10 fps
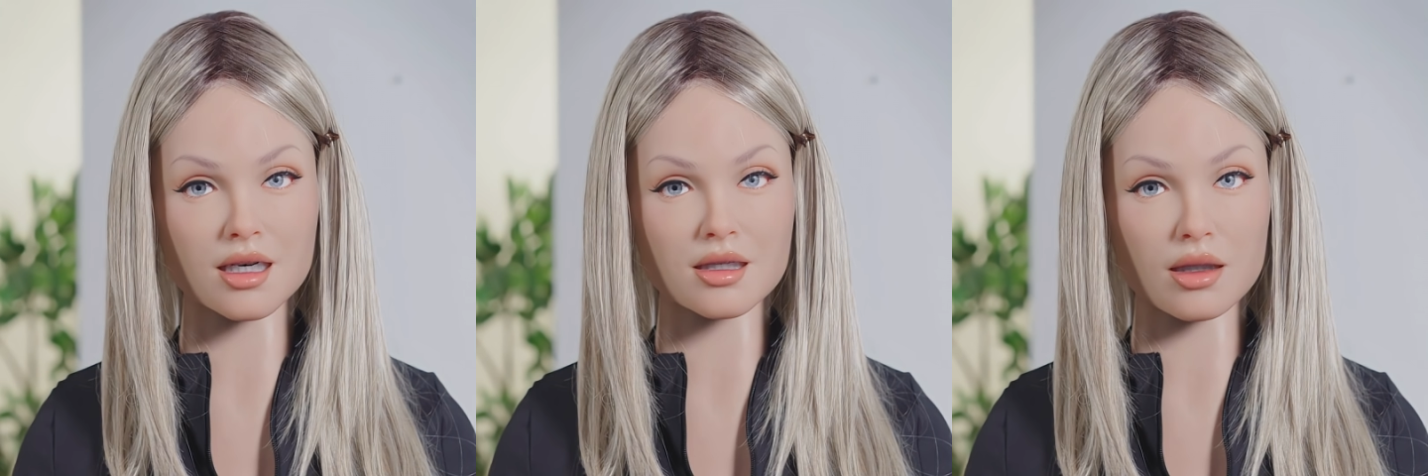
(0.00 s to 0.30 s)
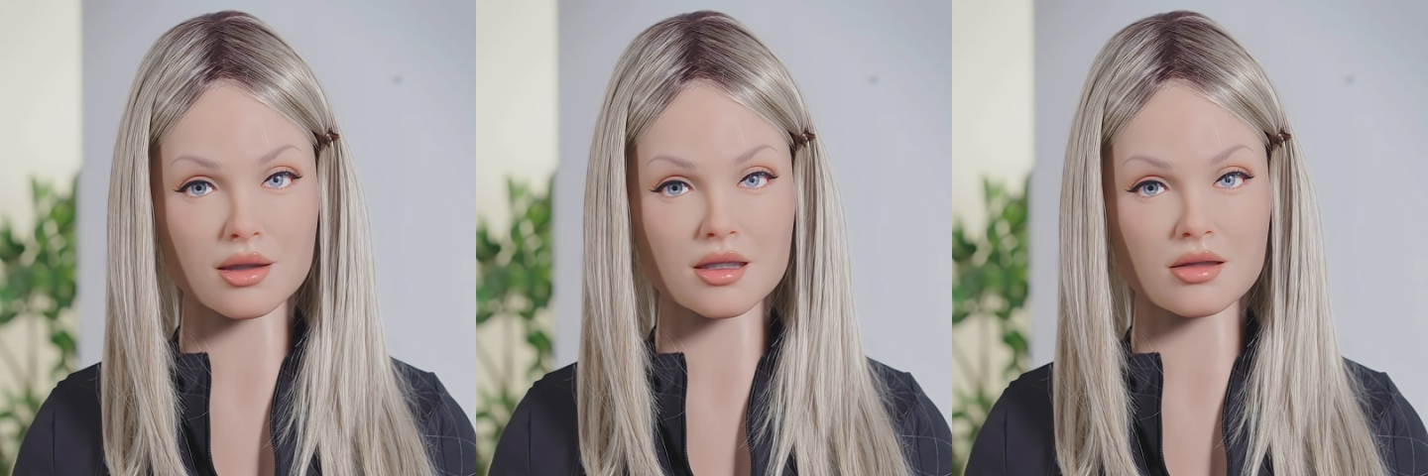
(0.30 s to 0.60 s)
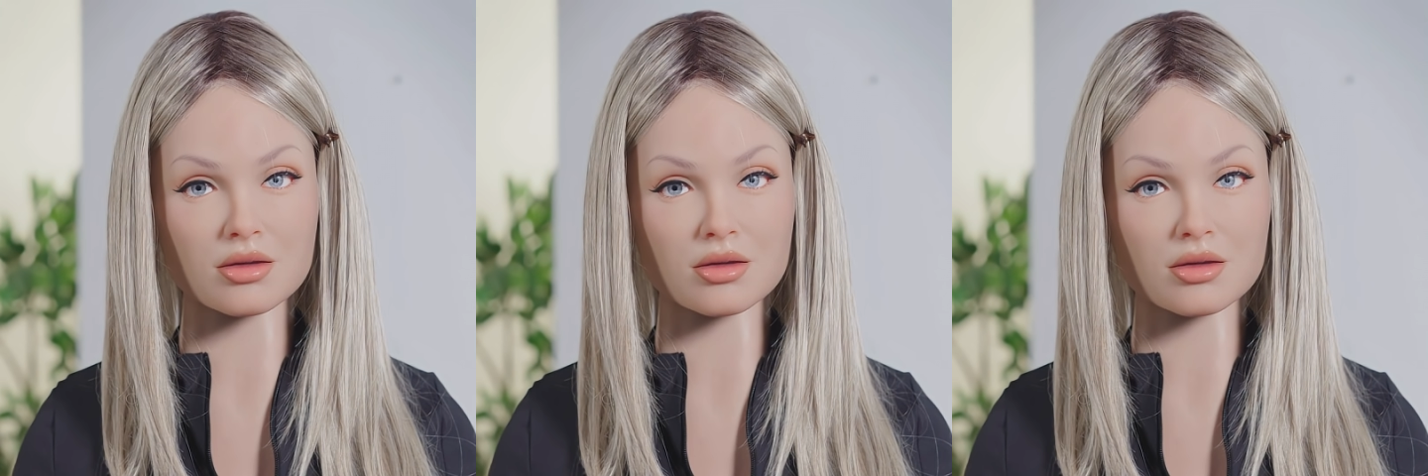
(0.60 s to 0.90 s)
Not at
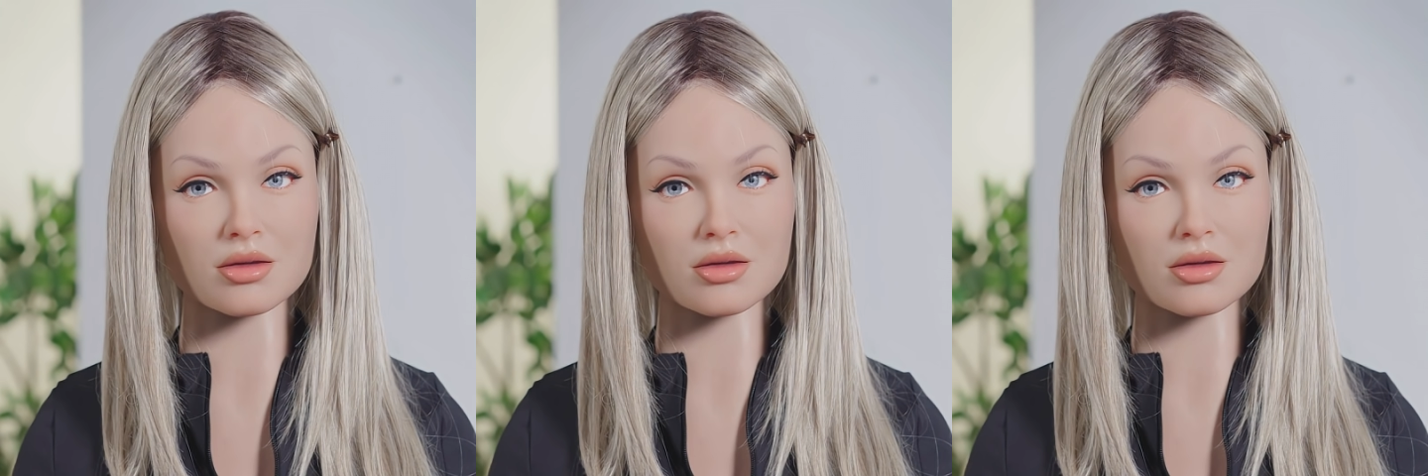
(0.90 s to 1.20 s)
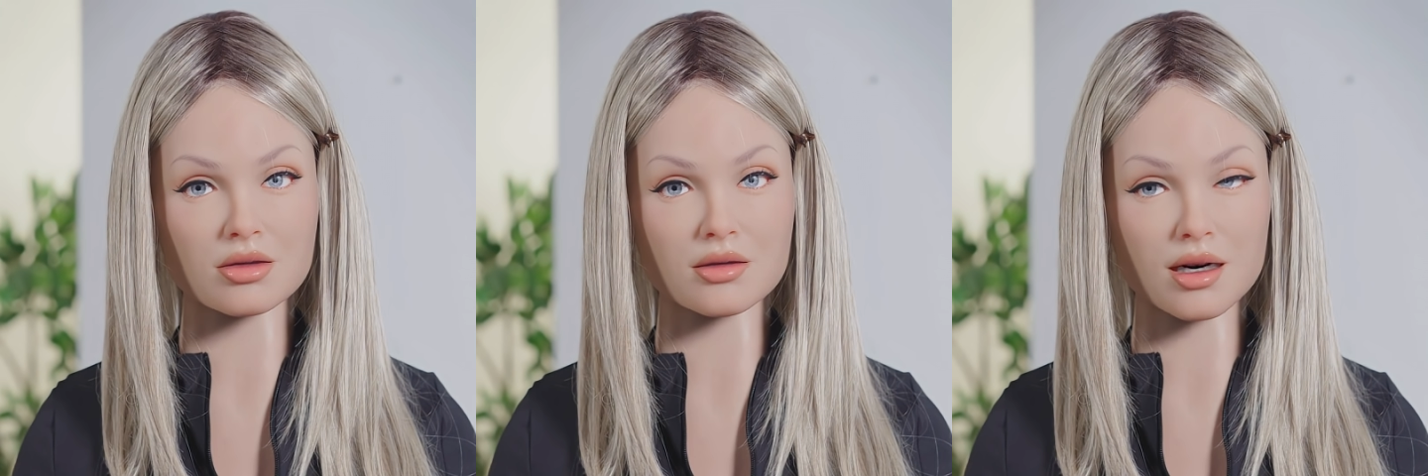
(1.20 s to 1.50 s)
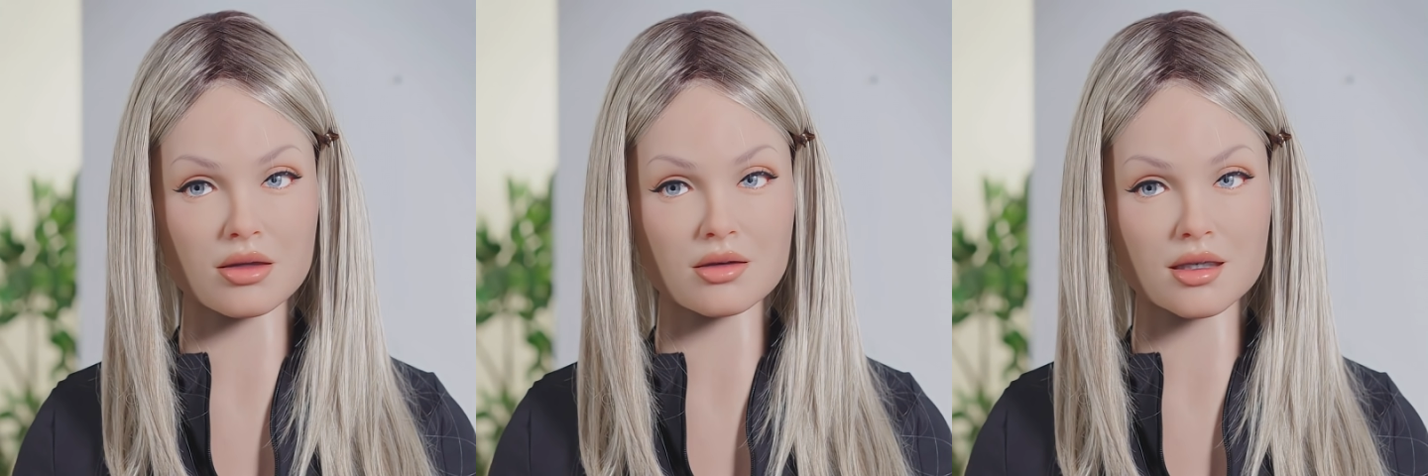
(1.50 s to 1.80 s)
all.
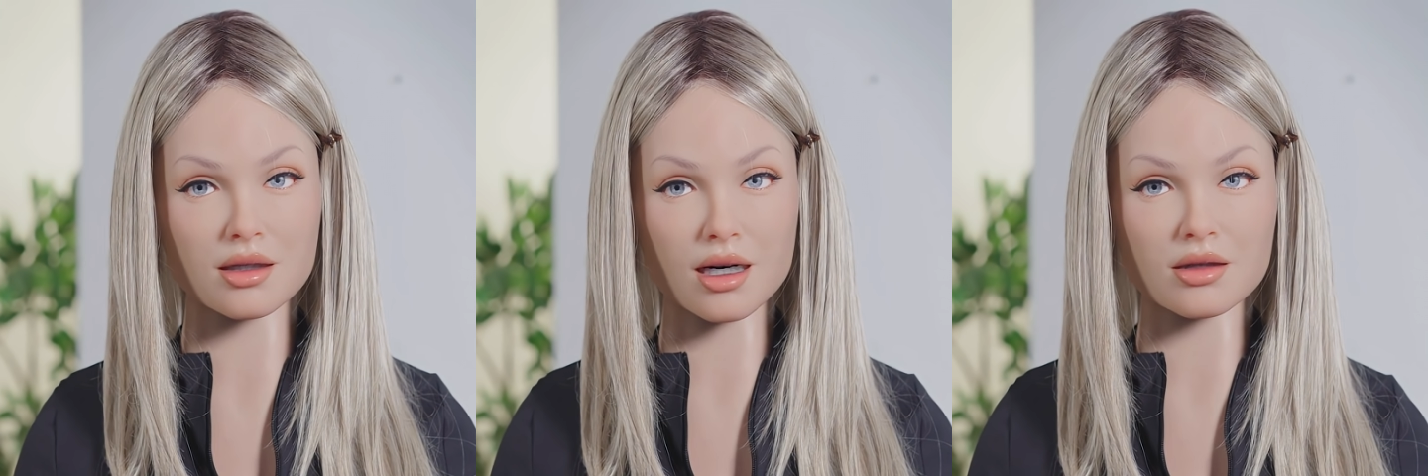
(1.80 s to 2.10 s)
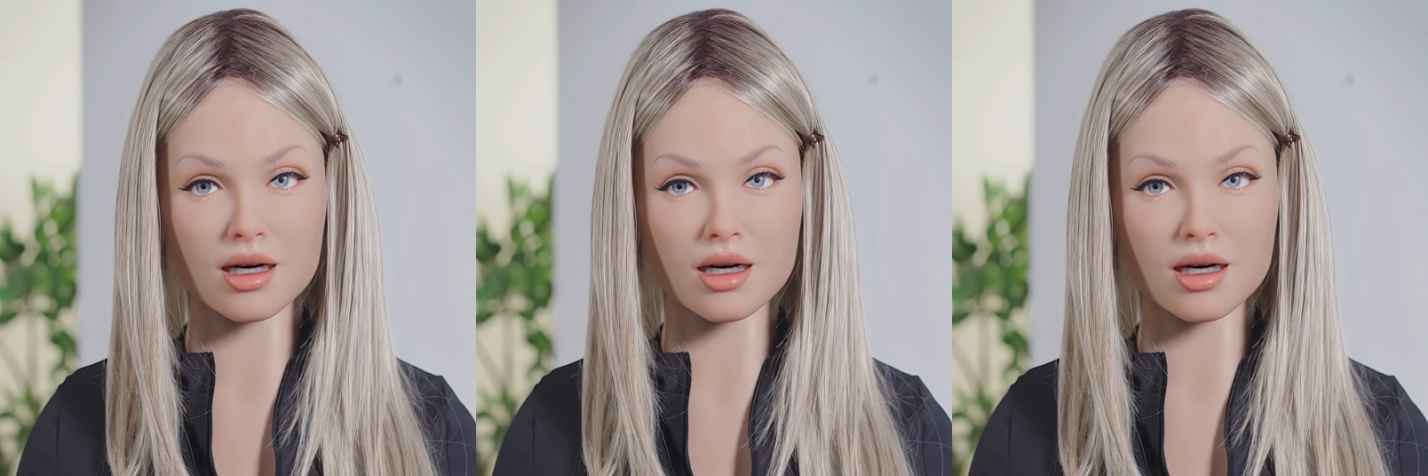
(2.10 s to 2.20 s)
I'm here